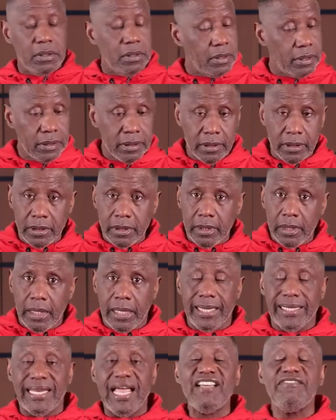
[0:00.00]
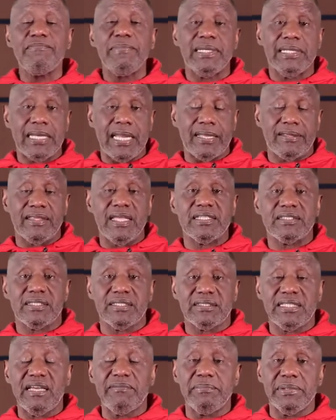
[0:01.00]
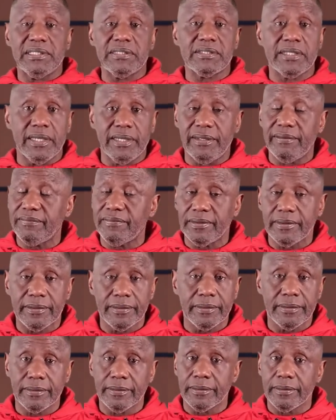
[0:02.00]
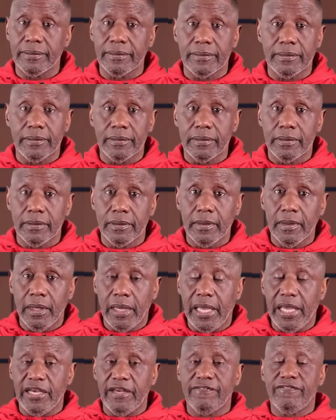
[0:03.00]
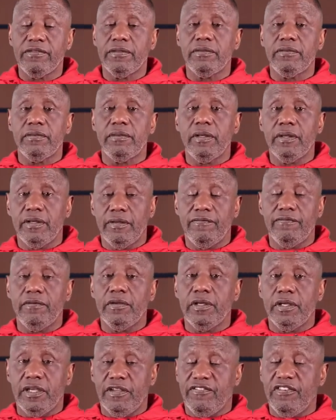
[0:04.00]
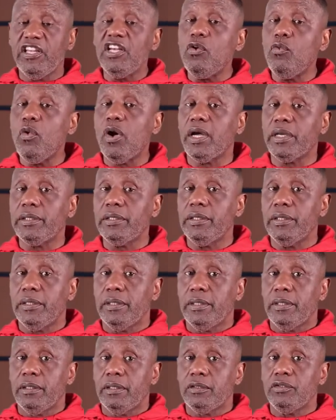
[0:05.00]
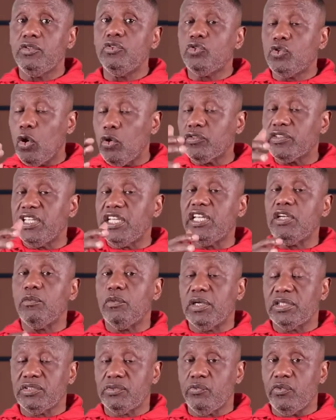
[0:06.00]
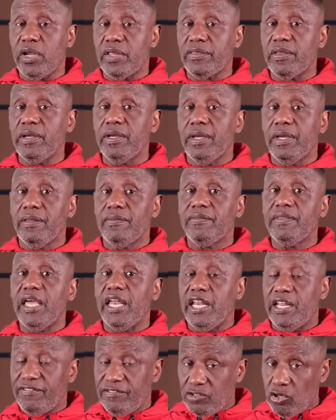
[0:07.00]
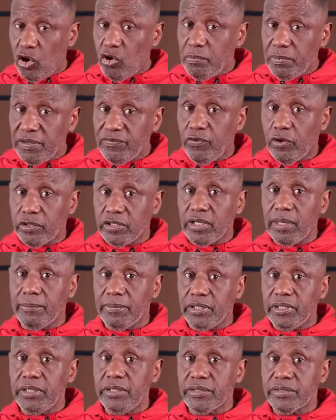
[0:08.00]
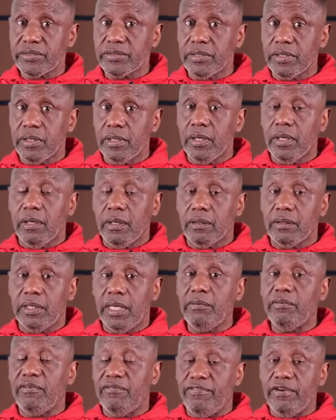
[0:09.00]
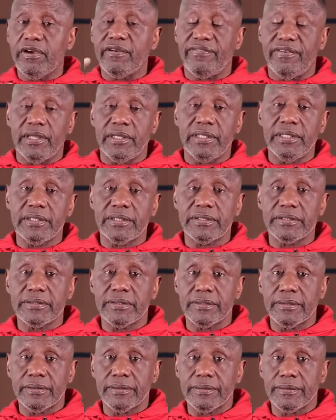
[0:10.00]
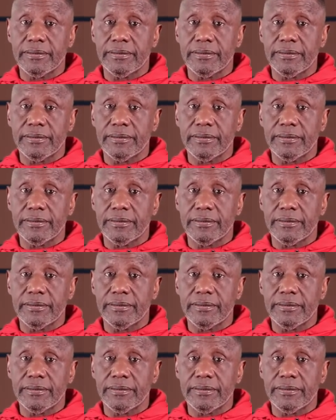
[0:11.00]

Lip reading: And I've been like that since I've been saved. And if anyone, you talk to anyone, brother, that have known me for a number of years, they will verify this.